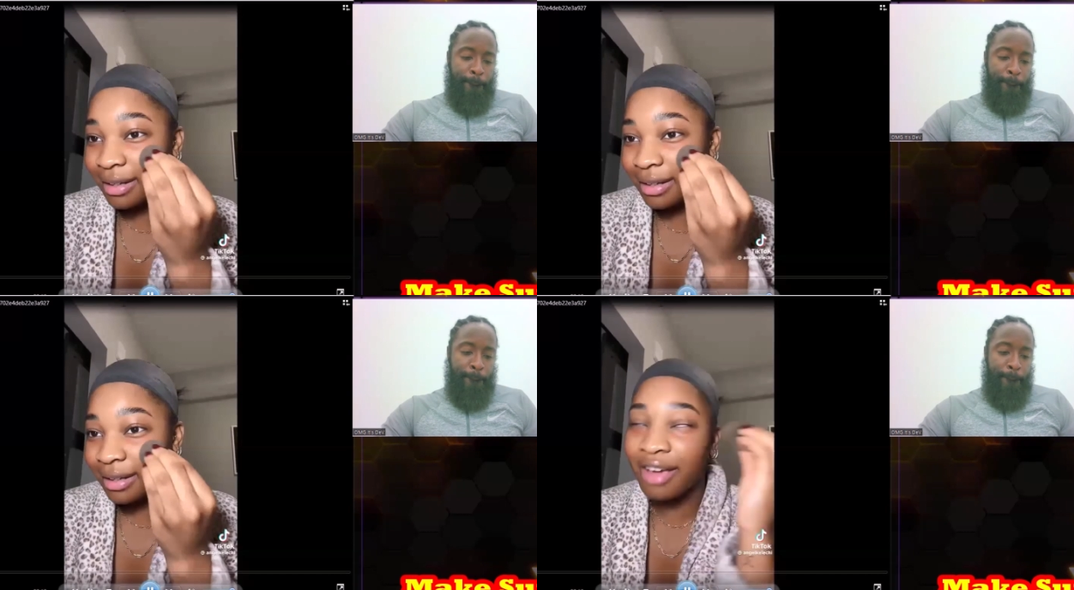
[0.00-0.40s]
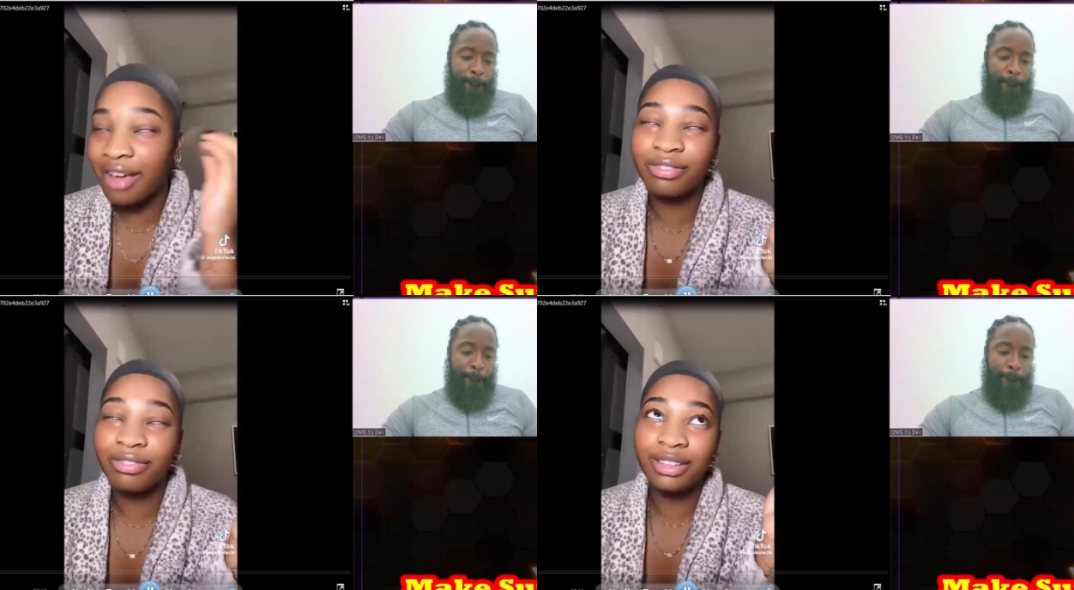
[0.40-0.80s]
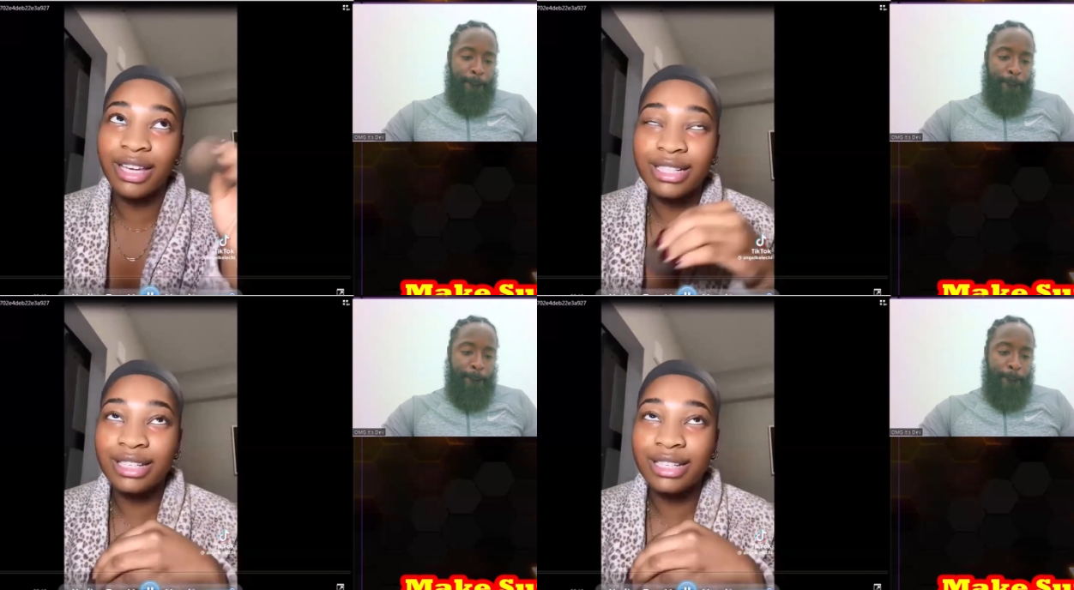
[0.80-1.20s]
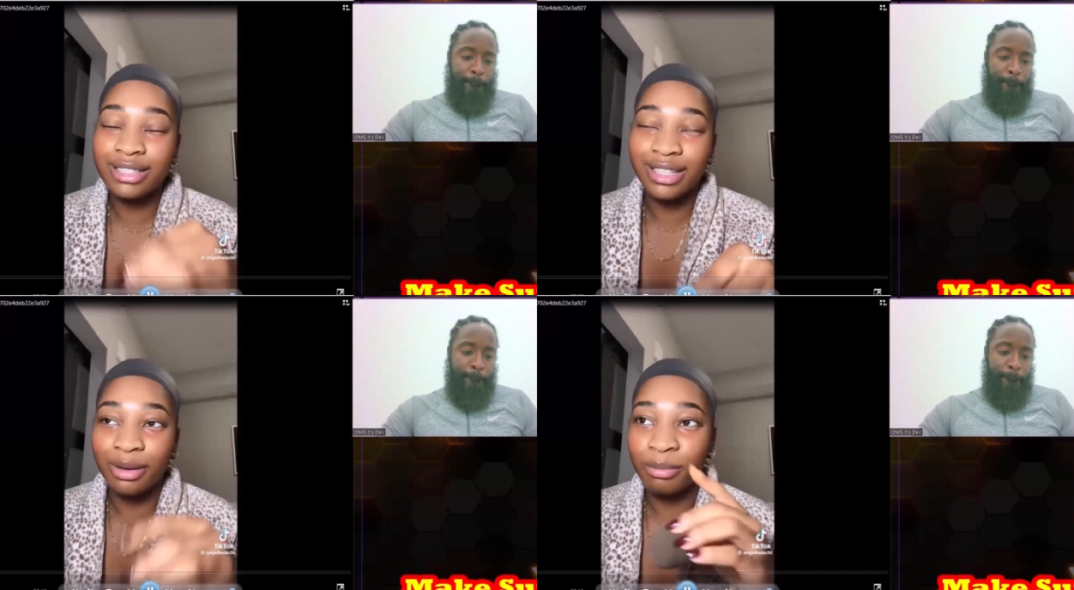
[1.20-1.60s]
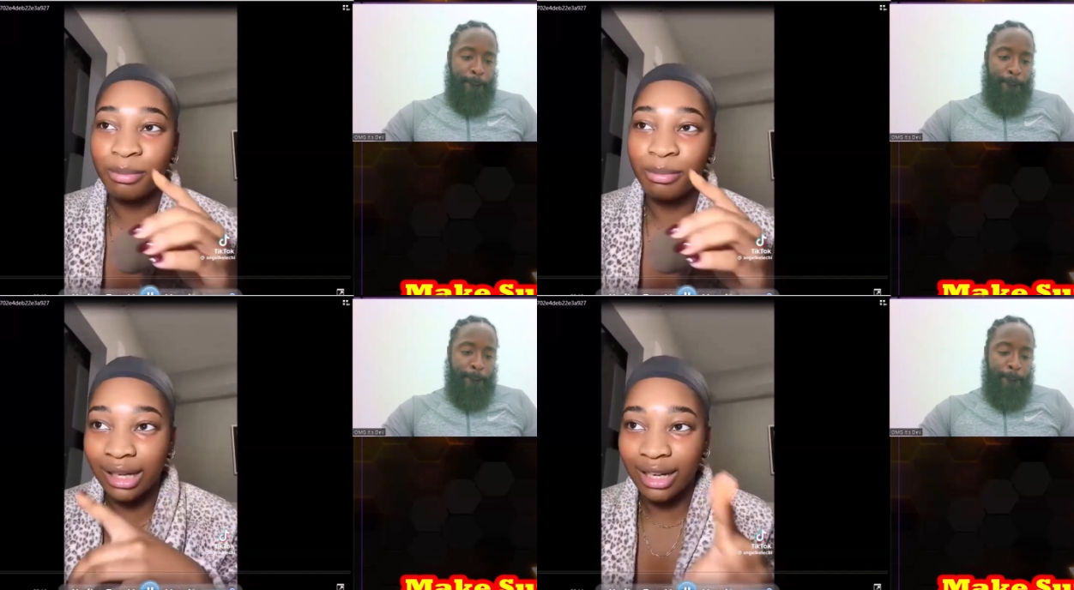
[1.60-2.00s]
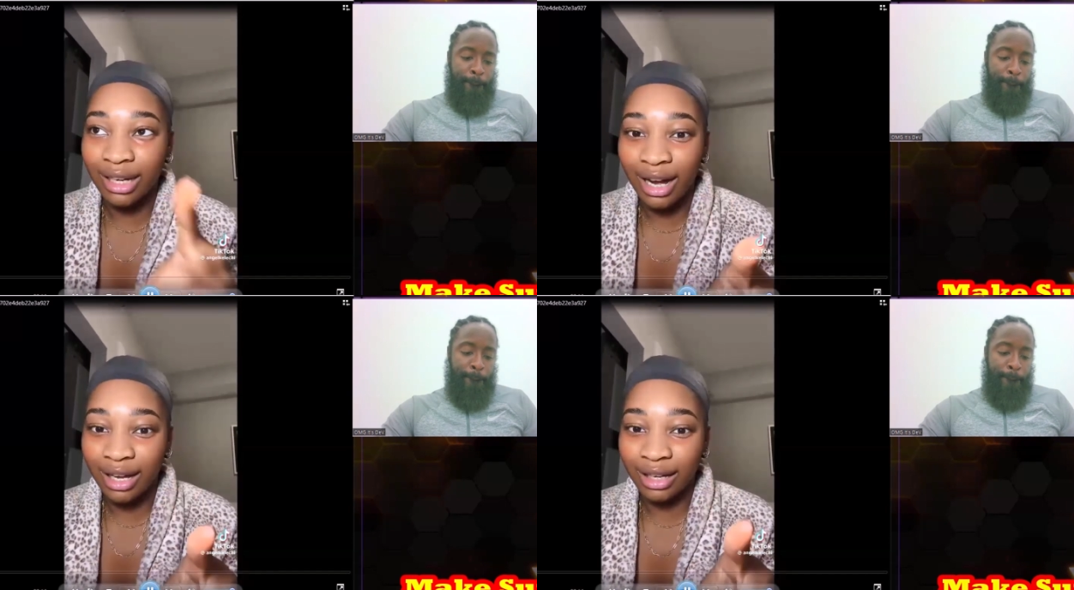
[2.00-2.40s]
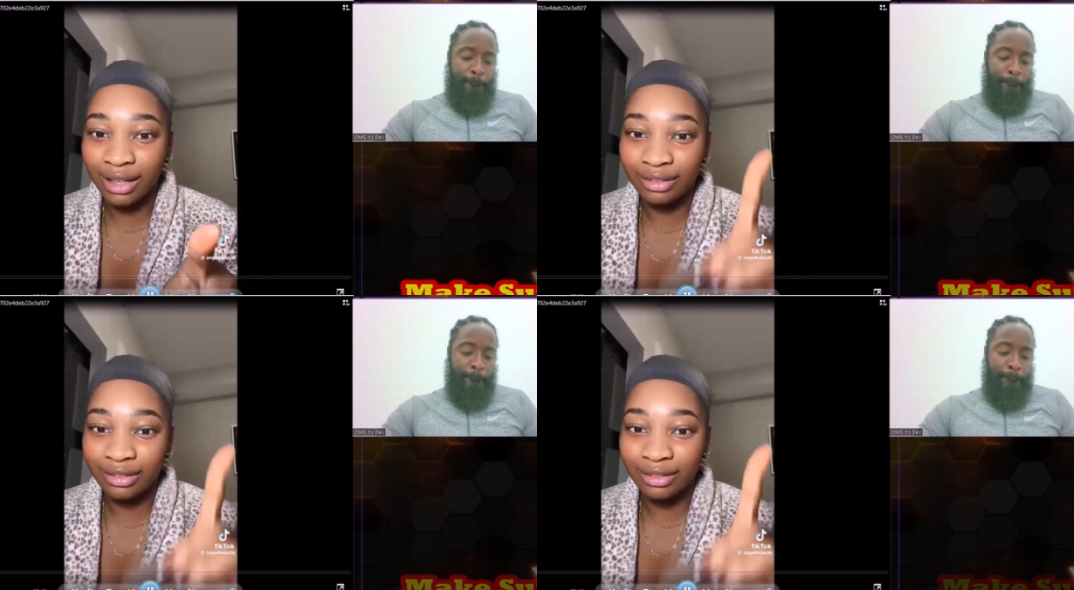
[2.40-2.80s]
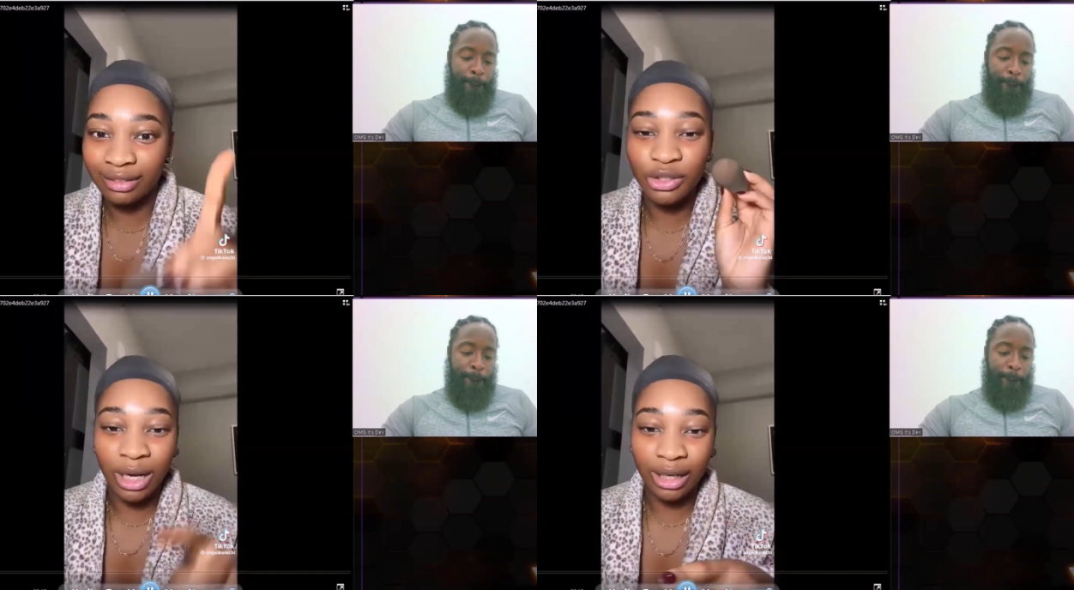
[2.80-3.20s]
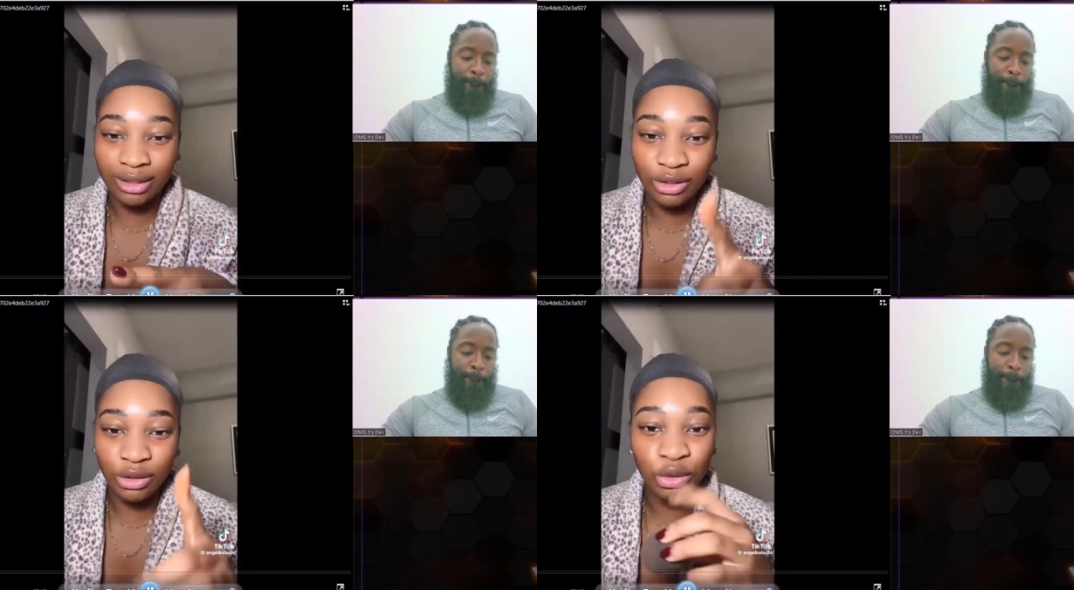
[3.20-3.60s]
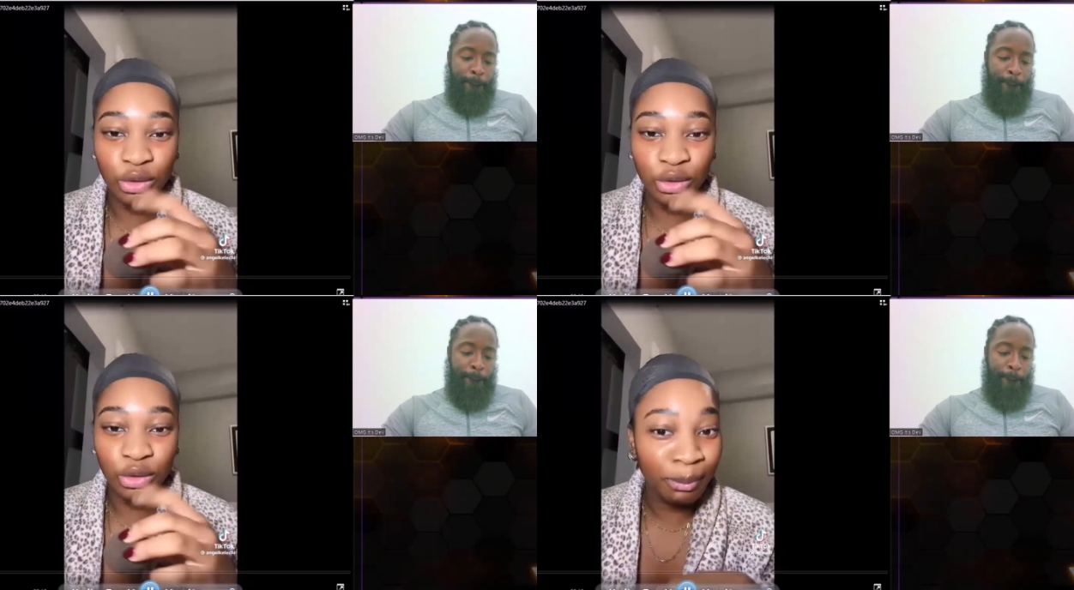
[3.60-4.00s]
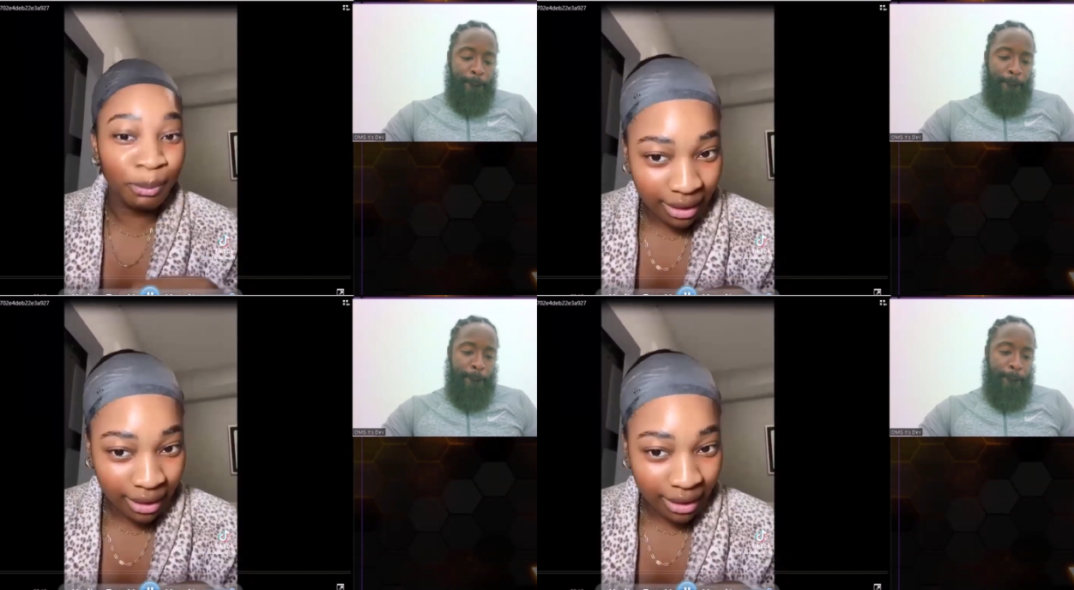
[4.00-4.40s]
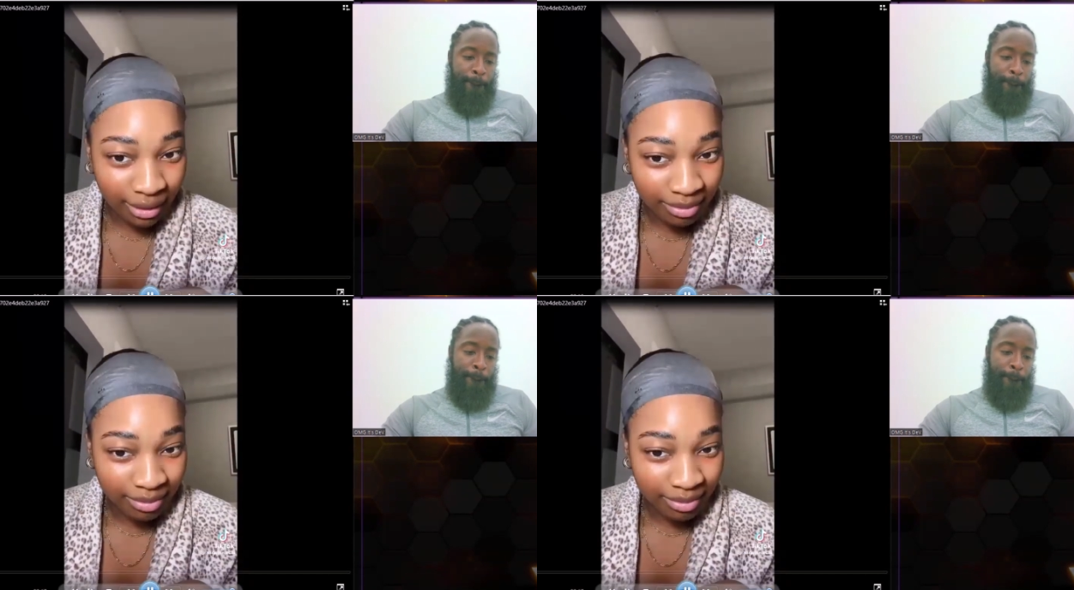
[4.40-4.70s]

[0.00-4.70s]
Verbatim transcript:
Speaker 1: I have yet to see a Black guy that is attracted to me.